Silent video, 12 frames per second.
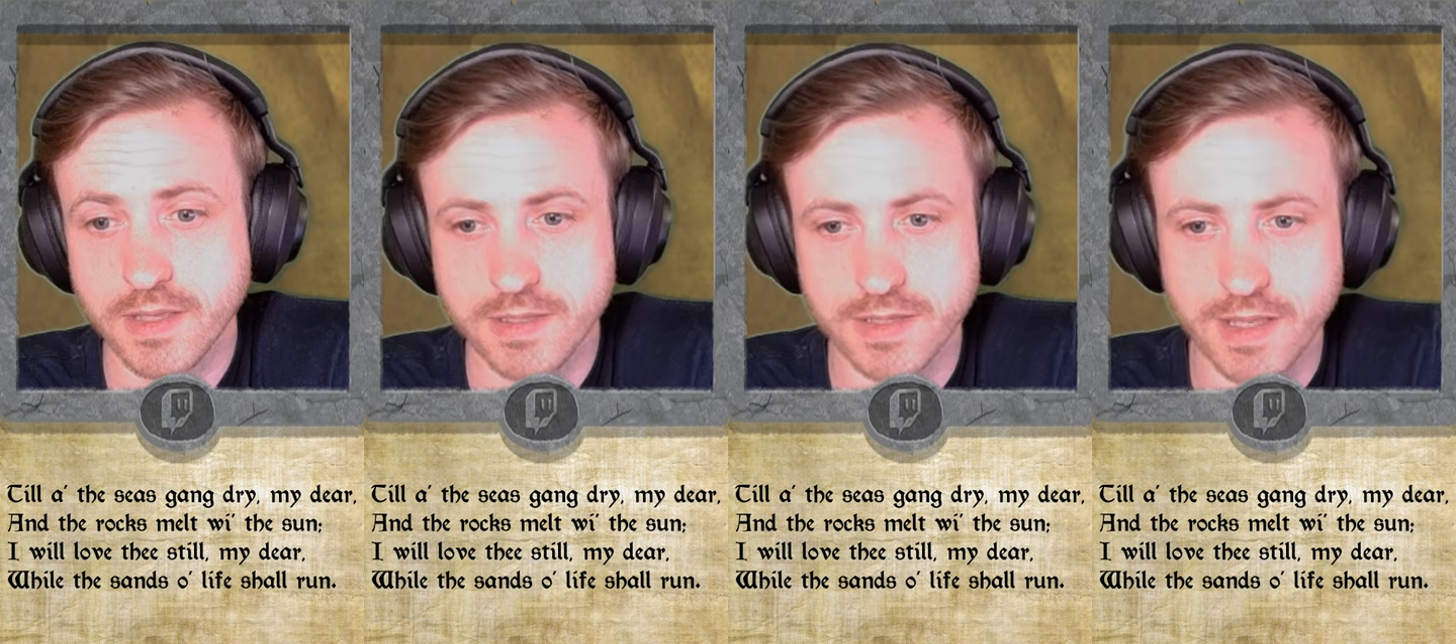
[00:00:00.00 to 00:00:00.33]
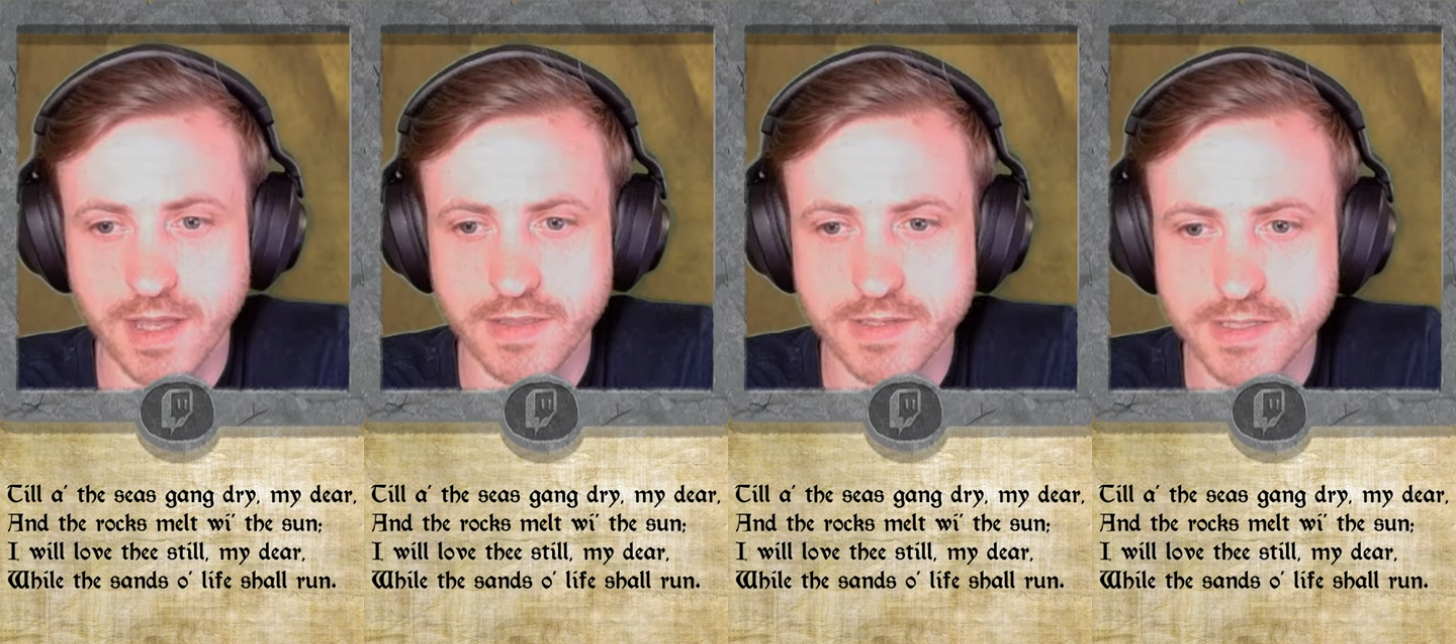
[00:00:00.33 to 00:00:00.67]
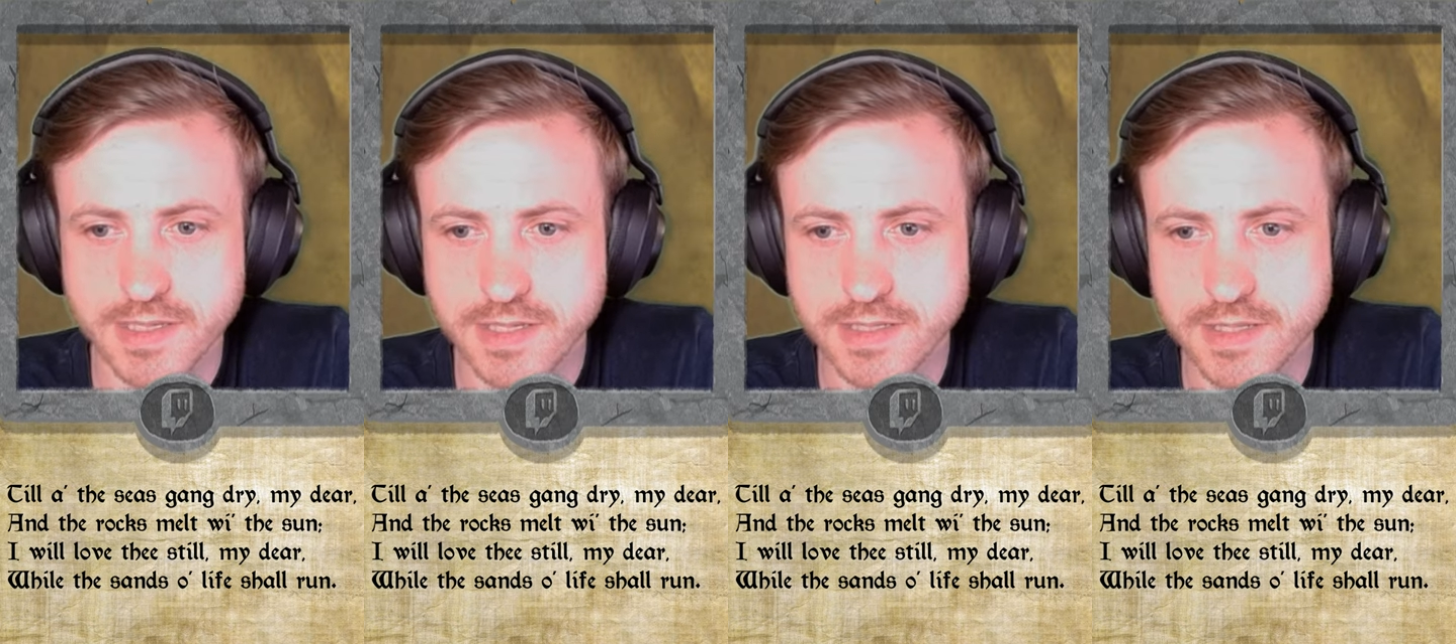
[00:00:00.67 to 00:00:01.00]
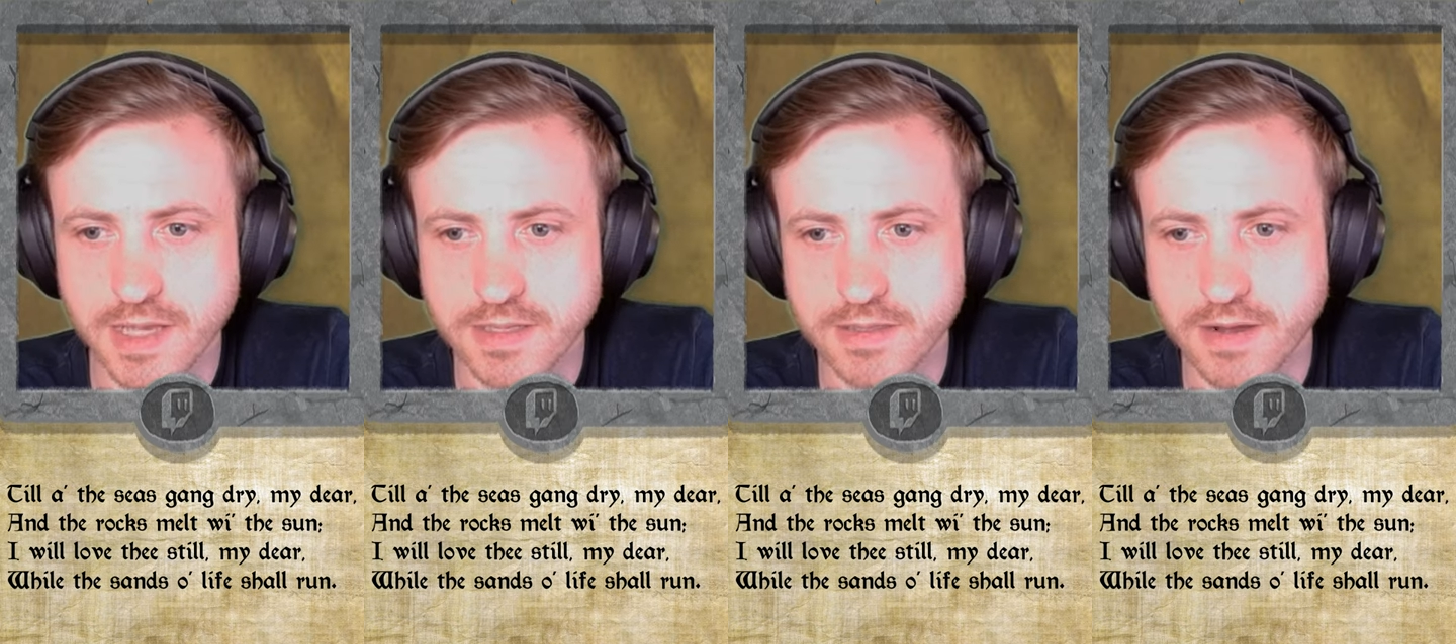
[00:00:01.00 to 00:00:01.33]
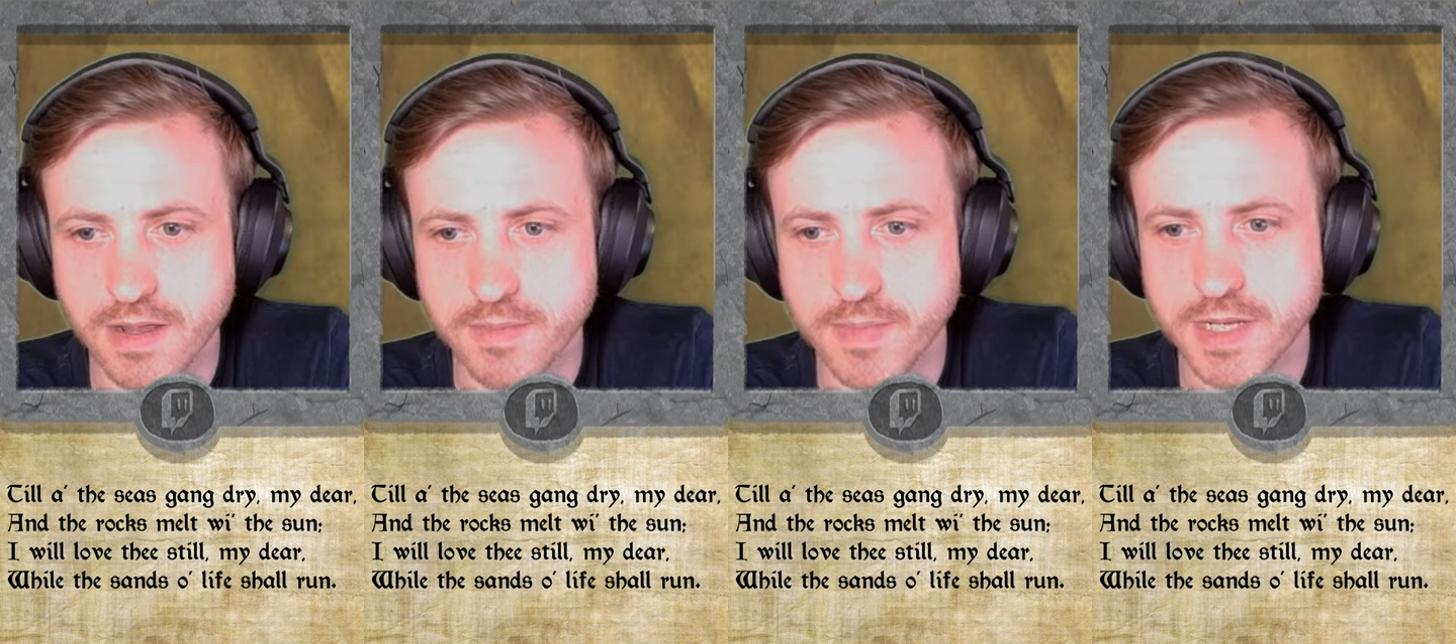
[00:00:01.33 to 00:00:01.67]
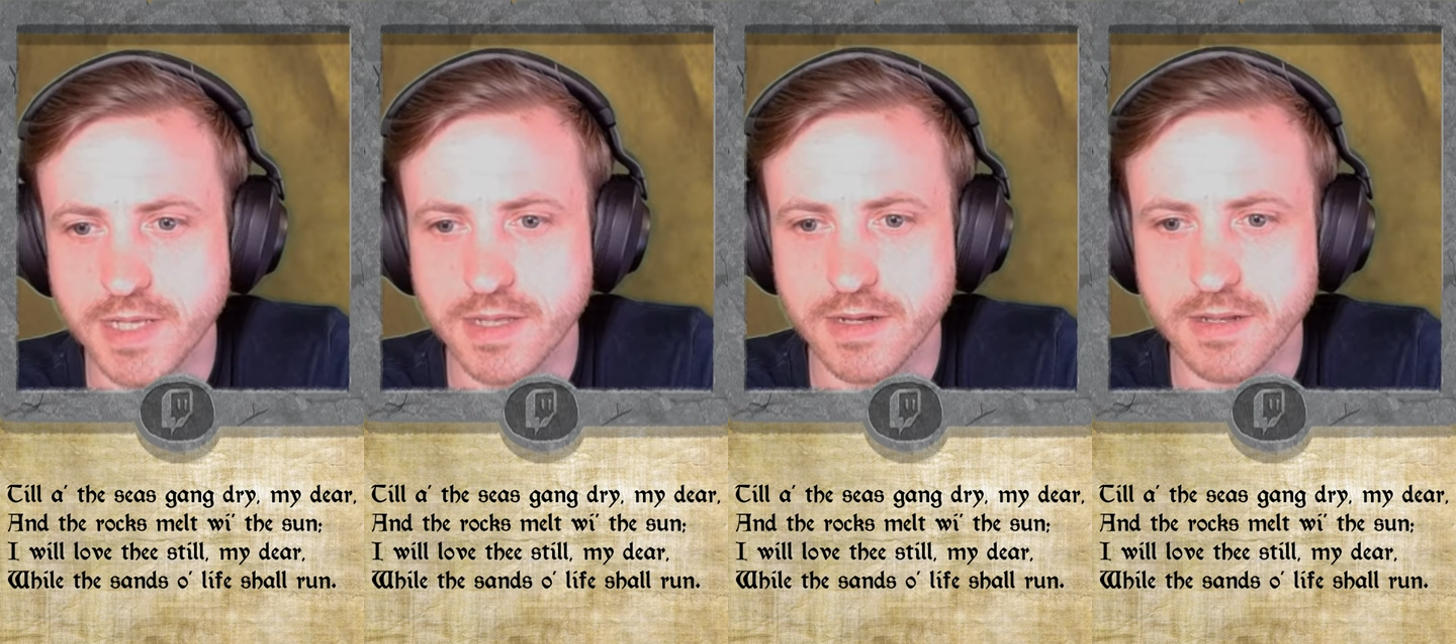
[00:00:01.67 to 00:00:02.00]
Till a' the seas gang dry, my
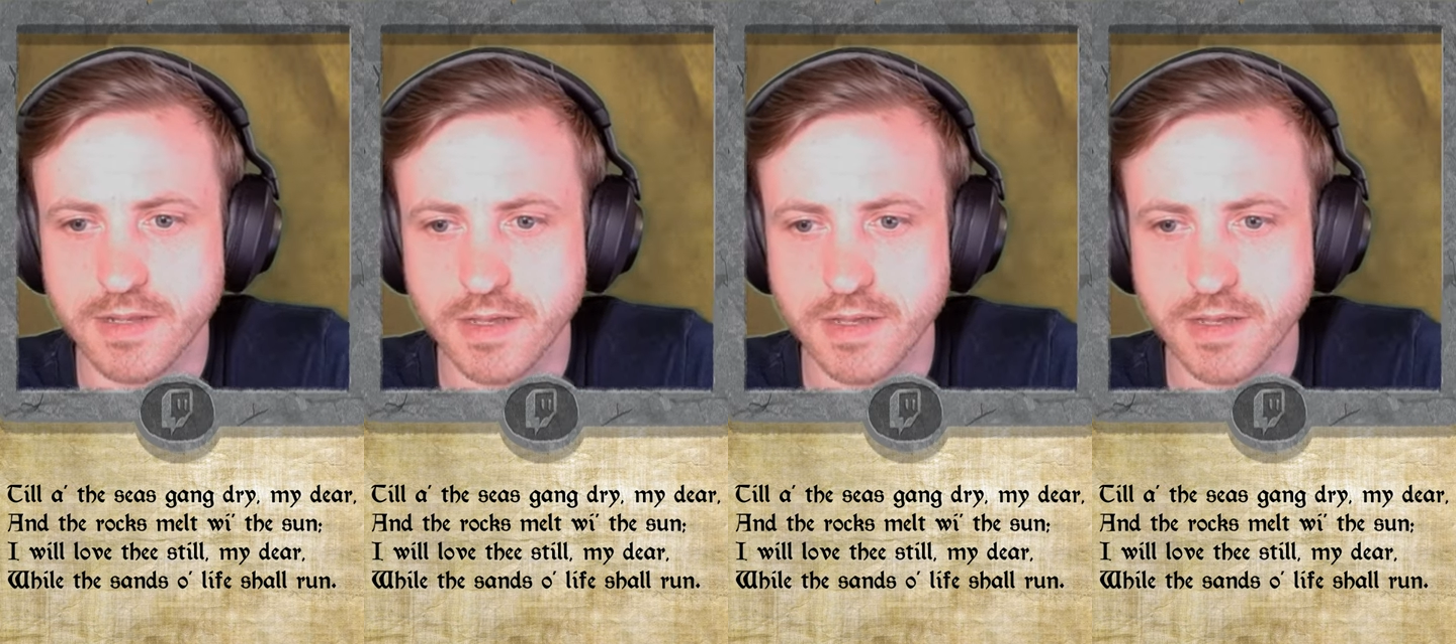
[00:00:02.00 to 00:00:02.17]
dear,